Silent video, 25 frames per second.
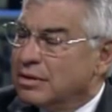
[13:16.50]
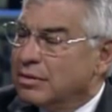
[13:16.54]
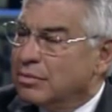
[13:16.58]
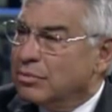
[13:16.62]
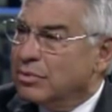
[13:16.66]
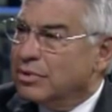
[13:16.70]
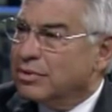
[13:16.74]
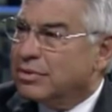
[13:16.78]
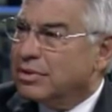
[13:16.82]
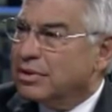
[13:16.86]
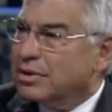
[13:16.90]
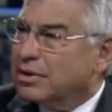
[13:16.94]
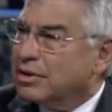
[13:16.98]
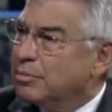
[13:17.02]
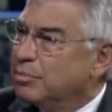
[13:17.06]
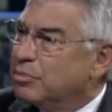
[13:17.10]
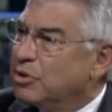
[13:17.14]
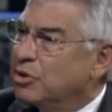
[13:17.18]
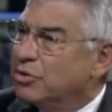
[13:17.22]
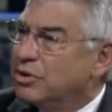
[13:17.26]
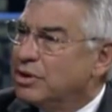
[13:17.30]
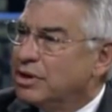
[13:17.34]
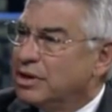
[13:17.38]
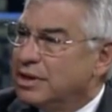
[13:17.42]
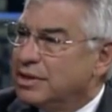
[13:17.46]
with the
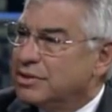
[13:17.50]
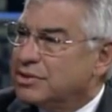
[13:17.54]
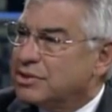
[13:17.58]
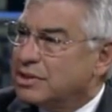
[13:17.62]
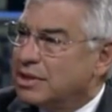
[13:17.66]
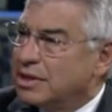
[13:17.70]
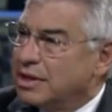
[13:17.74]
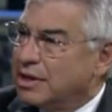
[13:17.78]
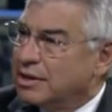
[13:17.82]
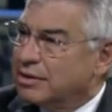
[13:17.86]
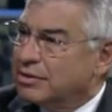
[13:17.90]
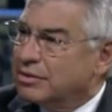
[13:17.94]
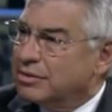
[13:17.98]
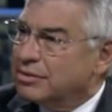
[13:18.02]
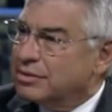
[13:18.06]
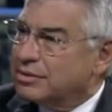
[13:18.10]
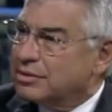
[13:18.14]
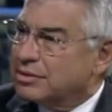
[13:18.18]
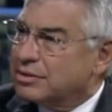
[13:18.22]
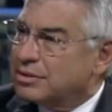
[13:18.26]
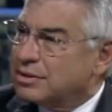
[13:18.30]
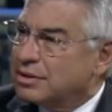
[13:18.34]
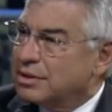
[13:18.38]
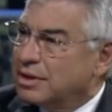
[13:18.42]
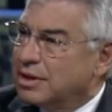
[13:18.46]
community
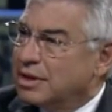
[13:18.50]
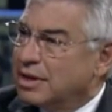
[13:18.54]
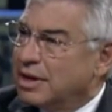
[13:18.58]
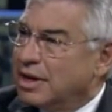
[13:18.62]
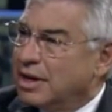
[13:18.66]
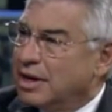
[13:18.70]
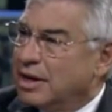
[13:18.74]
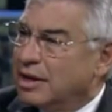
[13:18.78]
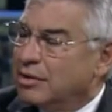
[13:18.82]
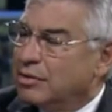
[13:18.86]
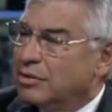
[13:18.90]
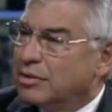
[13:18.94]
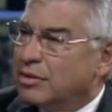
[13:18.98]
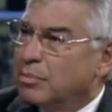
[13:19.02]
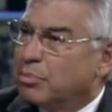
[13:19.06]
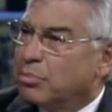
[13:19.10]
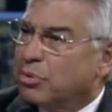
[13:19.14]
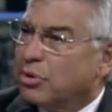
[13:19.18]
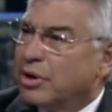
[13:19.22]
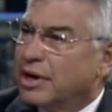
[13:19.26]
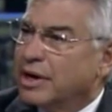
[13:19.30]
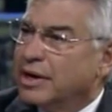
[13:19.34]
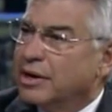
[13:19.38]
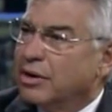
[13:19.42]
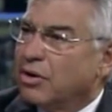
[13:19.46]
standards and the
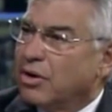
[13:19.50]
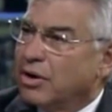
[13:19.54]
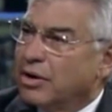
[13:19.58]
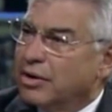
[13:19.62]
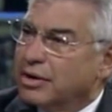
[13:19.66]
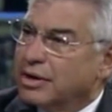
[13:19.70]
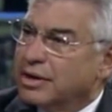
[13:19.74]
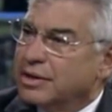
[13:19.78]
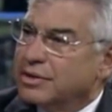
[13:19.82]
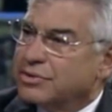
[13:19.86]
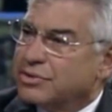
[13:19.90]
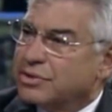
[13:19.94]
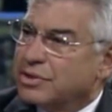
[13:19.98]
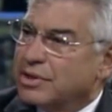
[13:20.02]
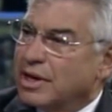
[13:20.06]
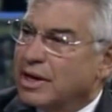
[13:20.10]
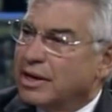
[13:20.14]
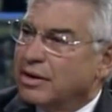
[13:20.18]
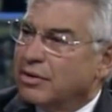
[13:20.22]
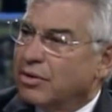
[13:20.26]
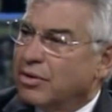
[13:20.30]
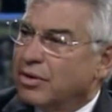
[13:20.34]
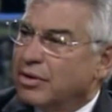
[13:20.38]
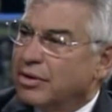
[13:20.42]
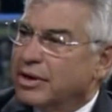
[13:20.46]
priorities
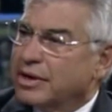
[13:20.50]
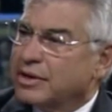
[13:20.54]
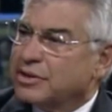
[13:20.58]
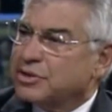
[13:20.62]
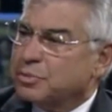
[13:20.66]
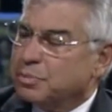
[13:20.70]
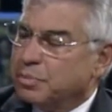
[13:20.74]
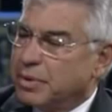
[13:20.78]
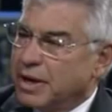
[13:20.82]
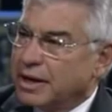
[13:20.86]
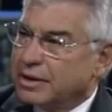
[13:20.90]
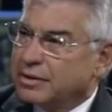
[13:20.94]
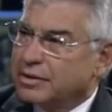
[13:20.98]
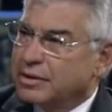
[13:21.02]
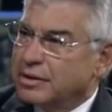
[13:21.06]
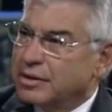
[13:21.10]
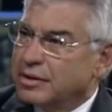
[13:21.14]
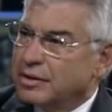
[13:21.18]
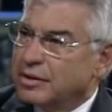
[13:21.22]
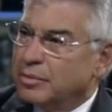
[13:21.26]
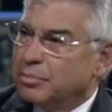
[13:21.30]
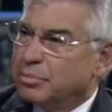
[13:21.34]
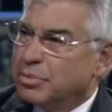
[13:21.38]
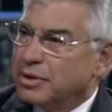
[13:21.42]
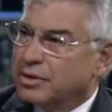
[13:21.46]
that are expected
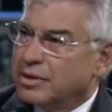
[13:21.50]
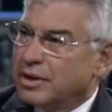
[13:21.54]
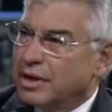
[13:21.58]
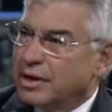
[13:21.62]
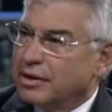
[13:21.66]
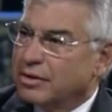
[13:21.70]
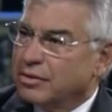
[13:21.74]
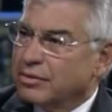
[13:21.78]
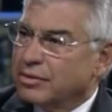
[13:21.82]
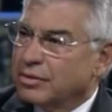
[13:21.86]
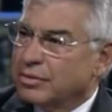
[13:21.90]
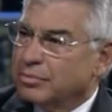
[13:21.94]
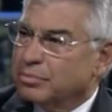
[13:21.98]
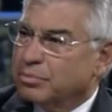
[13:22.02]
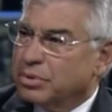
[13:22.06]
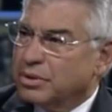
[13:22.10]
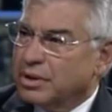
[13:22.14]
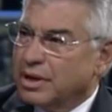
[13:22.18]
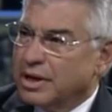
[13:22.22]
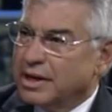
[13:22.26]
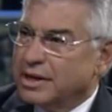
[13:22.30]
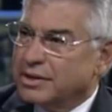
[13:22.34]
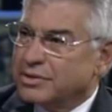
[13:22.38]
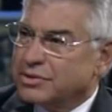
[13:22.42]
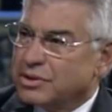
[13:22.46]
in a particular
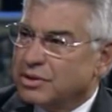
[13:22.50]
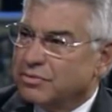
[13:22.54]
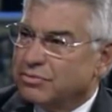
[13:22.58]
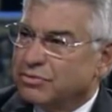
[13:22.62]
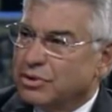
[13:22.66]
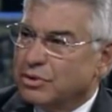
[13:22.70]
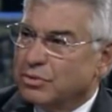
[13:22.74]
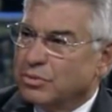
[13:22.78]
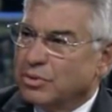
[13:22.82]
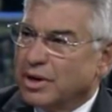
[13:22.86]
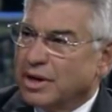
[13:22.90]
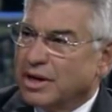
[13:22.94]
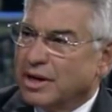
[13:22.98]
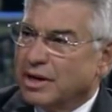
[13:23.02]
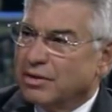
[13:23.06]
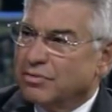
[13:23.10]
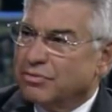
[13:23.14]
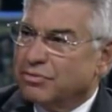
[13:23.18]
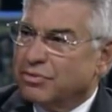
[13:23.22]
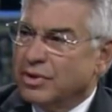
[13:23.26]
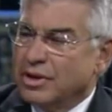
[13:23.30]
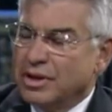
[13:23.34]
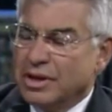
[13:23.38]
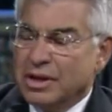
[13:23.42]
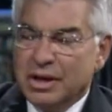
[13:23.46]
place, if you have
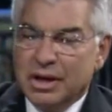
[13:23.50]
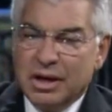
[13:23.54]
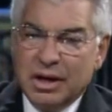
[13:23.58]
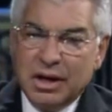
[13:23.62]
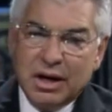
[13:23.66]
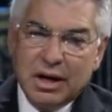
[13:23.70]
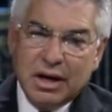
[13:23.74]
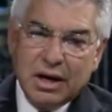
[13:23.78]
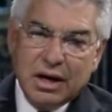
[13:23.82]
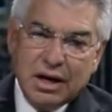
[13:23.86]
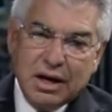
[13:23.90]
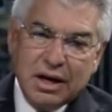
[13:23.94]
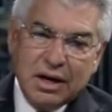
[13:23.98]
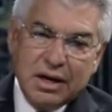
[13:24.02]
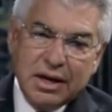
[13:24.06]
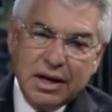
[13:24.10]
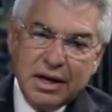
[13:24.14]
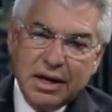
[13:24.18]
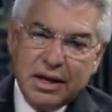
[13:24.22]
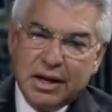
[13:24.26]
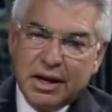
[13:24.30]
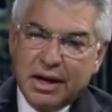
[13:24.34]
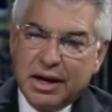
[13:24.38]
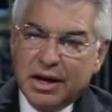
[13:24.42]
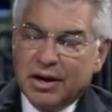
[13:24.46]
uh,
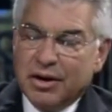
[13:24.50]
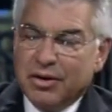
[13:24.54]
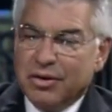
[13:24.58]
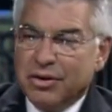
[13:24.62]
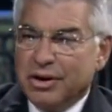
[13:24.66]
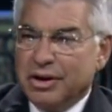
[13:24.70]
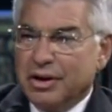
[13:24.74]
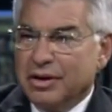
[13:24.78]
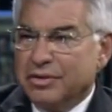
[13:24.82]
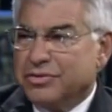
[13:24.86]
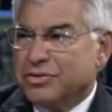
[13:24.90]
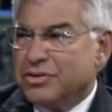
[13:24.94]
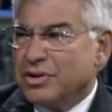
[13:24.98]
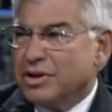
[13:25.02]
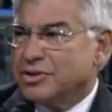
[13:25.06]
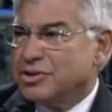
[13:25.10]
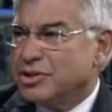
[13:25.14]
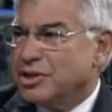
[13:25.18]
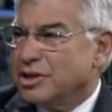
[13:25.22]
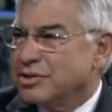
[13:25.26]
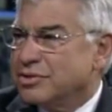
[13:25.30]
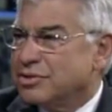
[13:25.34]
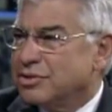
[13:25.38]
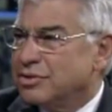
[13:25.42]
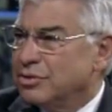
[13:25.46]
an area
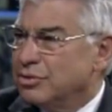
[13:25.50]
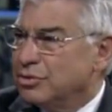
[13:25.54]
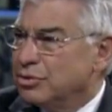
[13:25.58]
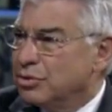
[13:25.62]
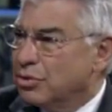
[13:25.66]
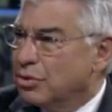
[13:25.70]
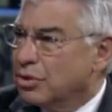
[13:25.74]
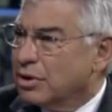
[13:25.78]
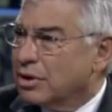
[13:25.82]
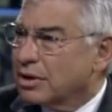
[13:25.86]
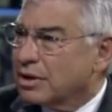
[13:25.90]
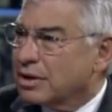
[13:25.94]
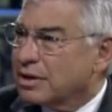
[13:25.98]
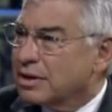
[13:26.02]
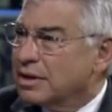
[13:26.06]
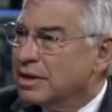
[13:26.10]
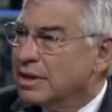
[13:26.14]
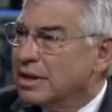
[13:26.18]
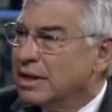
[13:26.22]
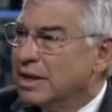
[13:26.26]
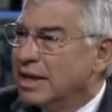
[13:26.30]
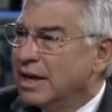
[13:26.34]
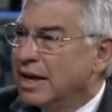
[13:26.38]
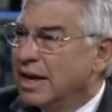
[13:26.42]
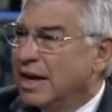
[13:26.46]
such as New York
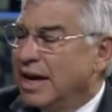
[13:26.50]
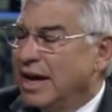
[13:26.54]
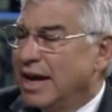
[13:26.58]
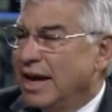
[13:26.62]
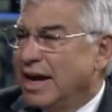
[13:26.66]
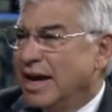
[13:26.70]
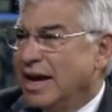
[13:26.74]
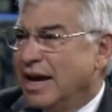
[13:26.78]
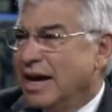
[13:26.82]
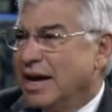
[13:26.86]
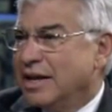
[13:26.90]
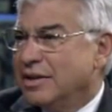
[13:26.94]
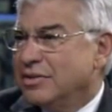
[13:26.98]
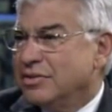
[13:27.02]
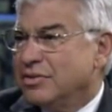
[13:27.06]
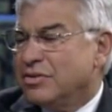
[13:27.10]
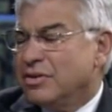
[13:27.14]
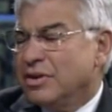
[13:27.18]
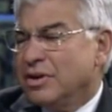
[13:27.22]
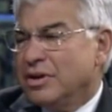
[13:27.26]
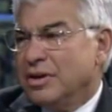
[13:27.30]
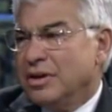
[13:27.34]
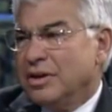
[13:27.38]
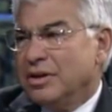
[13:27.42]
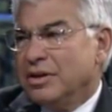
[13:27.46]
and
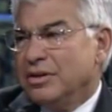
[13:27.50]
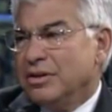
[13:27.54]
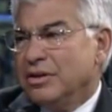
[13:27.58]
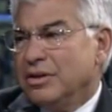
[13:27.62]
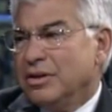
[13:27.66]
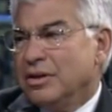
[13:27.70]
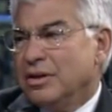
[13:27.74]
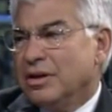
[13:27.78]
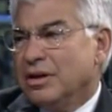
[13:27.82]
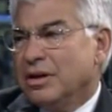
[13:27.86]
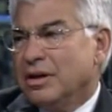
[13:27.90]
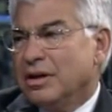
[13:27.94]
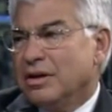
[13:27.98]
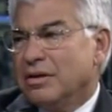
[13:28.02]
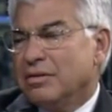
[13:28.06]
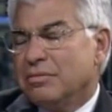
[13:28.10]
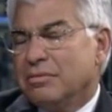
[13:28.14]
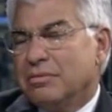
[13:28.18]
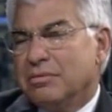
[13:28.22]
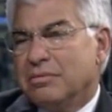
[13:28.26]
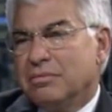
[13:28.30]
uh,